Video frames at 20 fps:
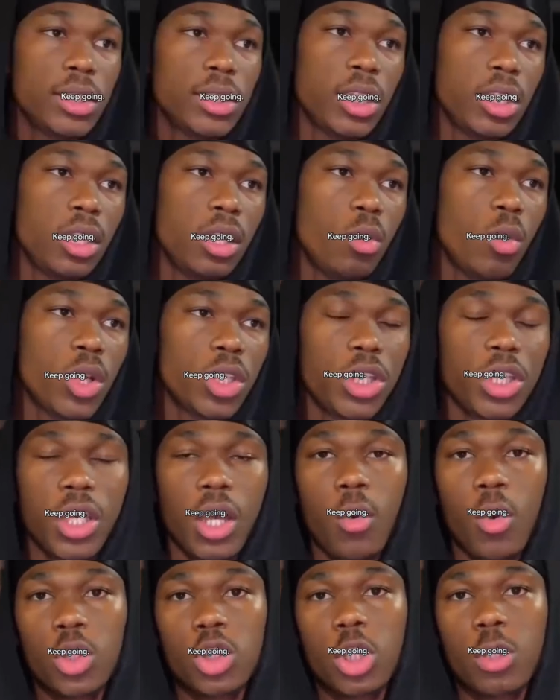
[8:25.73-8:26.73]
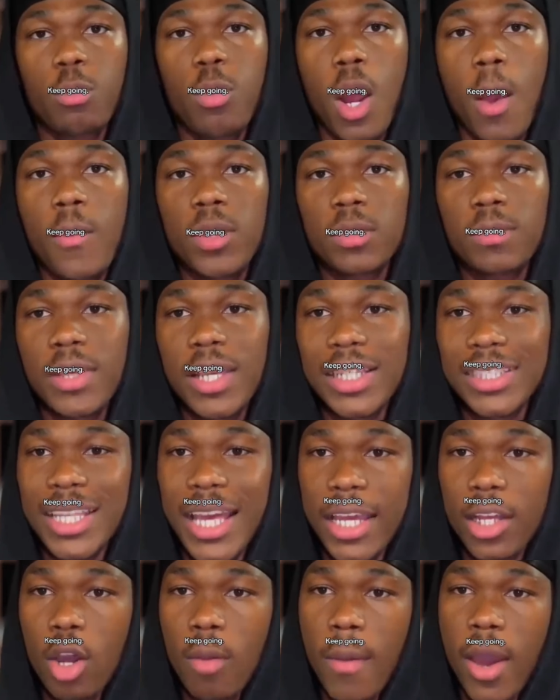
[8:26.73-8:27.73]
The one thing I want you to promise me is
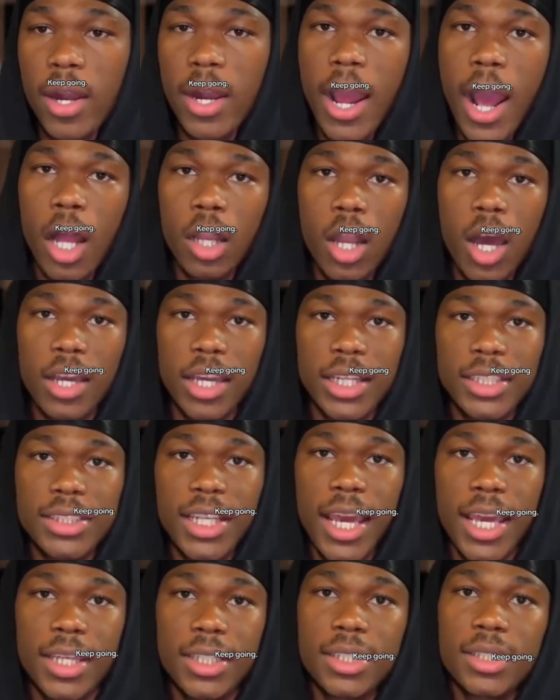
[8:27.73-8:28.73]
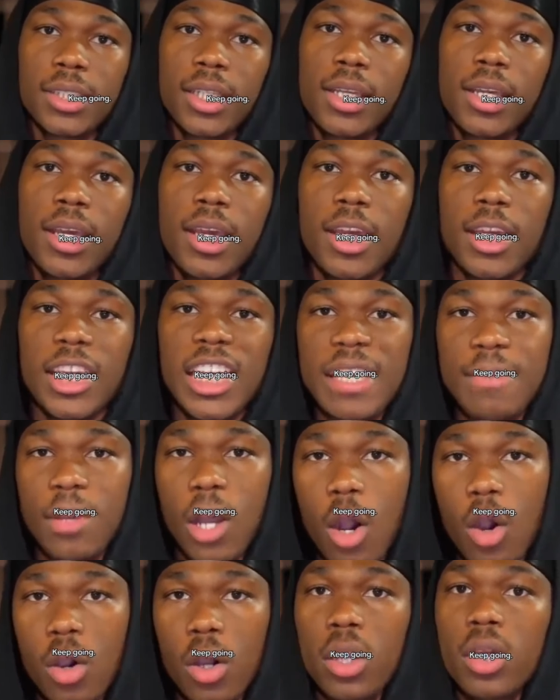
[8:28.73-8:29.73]
that no matter how long it takes,
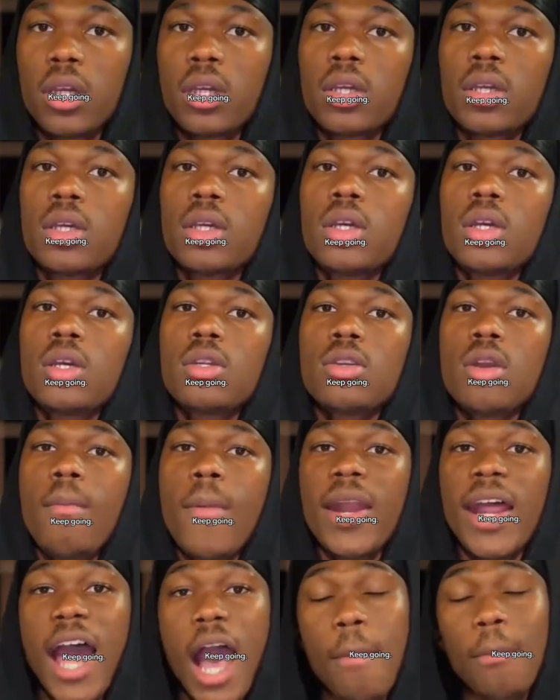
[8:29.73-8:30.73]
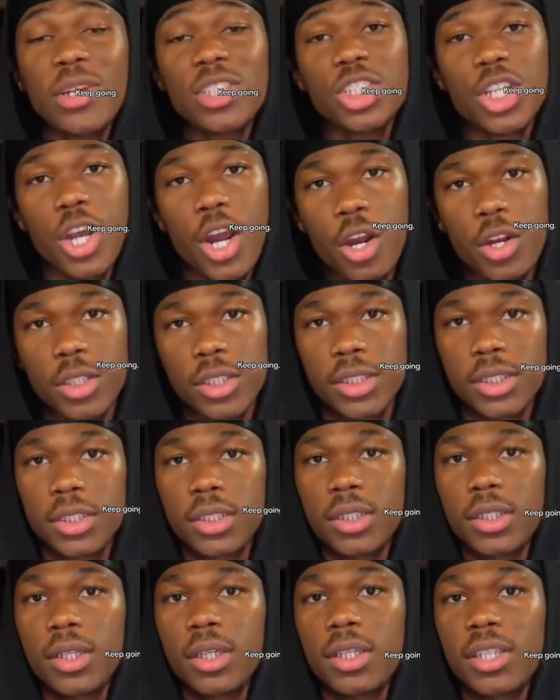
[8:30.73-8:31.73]
keep going. No matter how much it
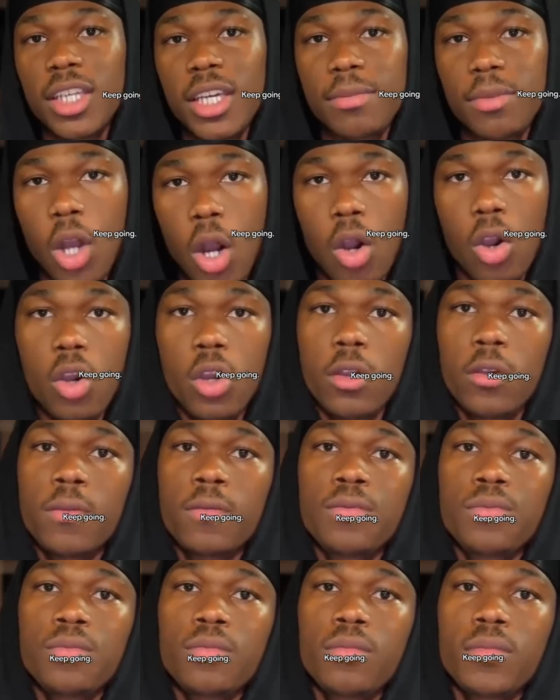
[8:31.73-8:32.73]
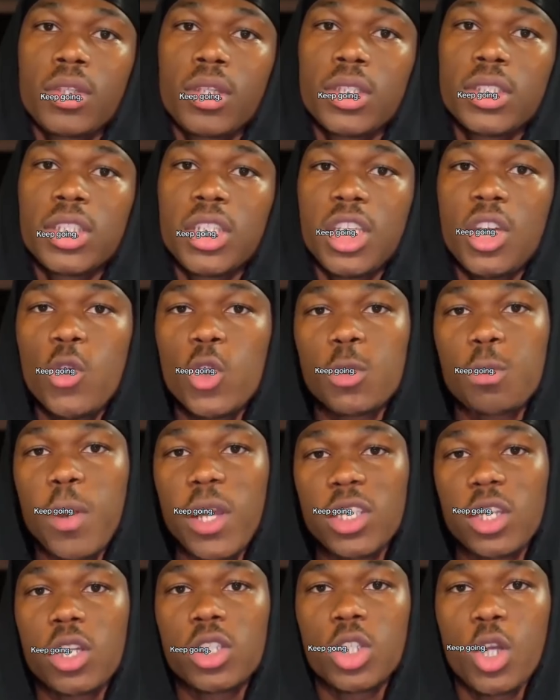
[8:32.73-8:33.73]
hurts, keep going. So you was
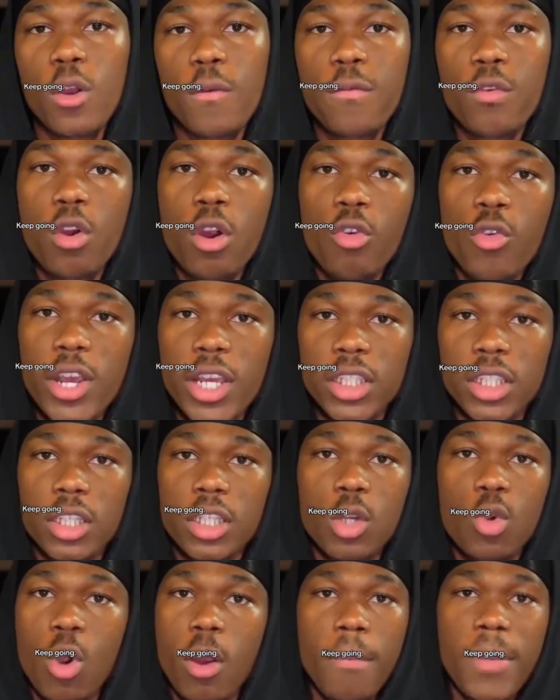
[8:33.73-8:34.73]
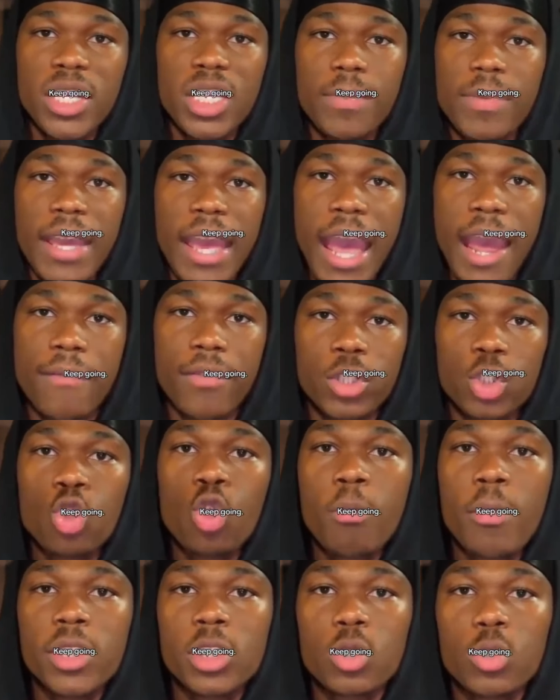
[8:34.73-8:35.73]
placed on this earth for a reason. You weren't meant to be
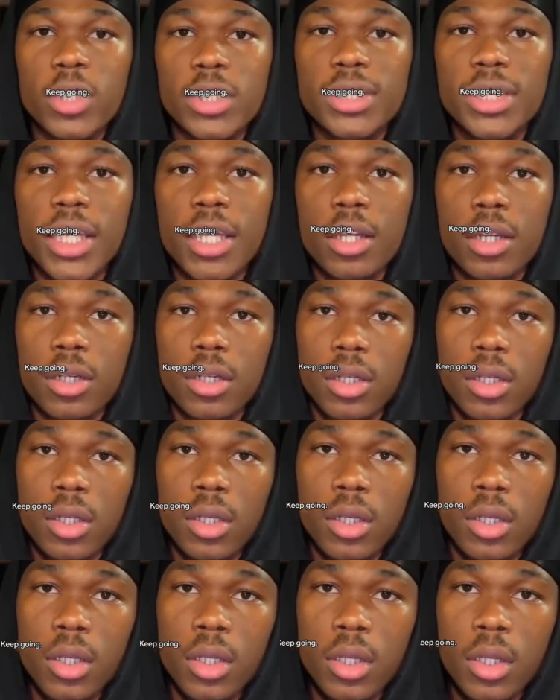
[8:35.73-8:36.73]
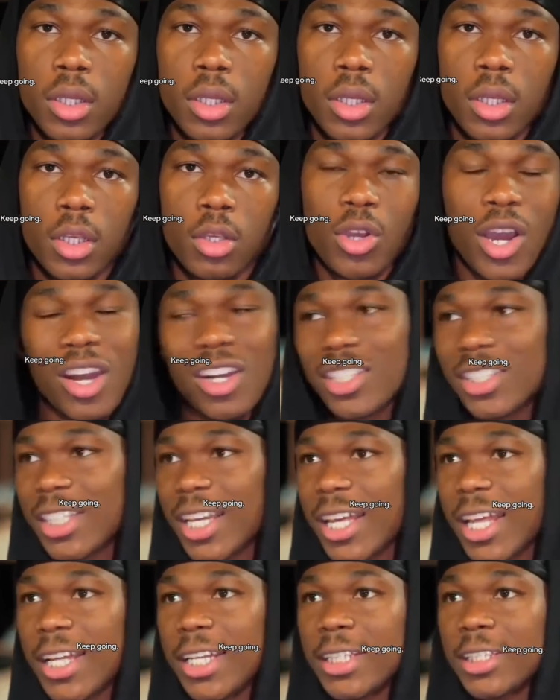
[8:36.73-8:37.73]
average. You were meant to excel. You gotta
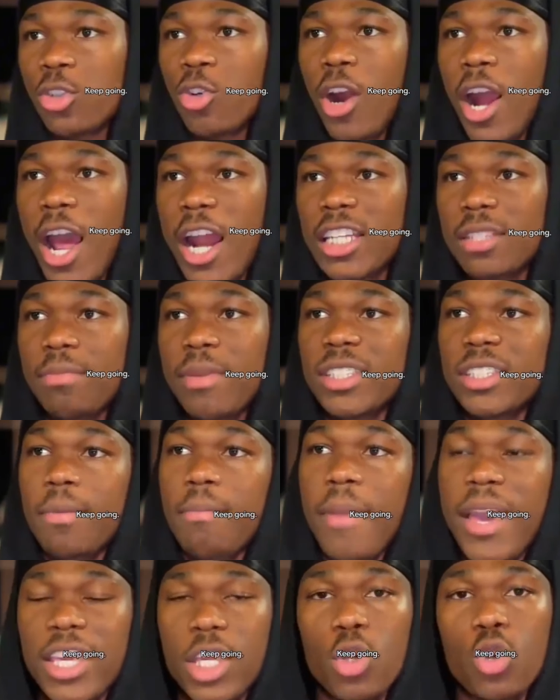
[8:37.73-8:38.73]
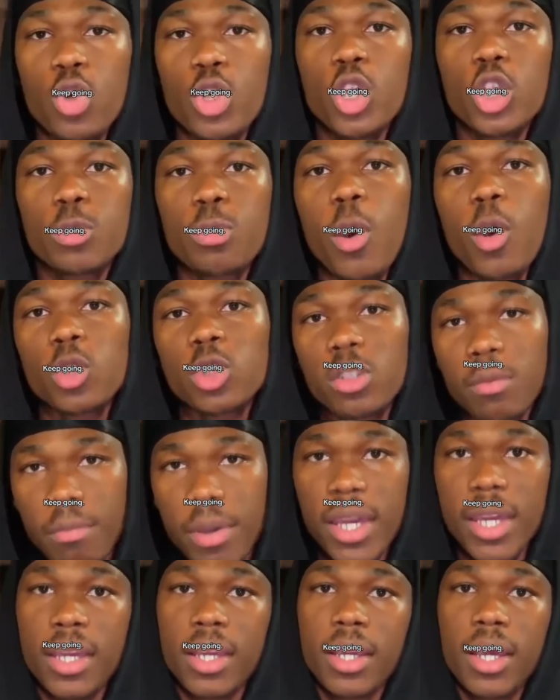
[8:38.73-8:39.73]
understand that this grind is meant to make you who you're supposed to
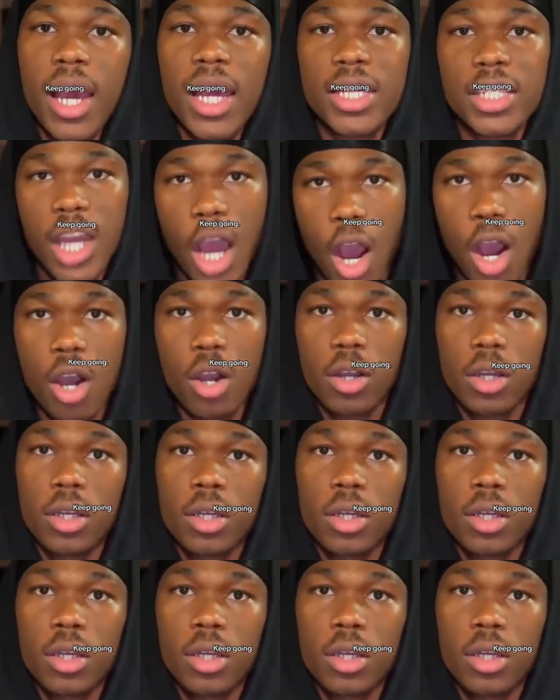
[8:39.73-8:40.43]
be, a dog.